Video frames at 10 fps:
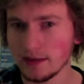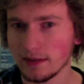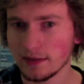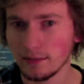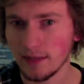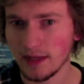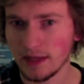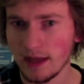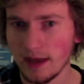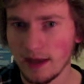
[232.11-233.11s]
This will
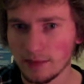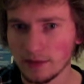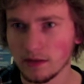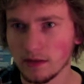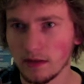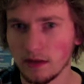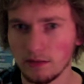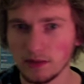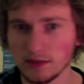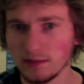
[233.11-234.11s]
make Abaddon
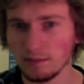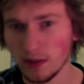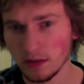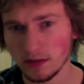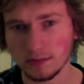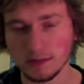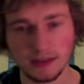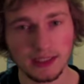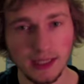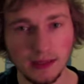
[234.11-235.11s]
almost impossible
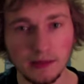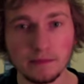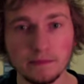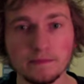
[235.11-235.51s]
to kill,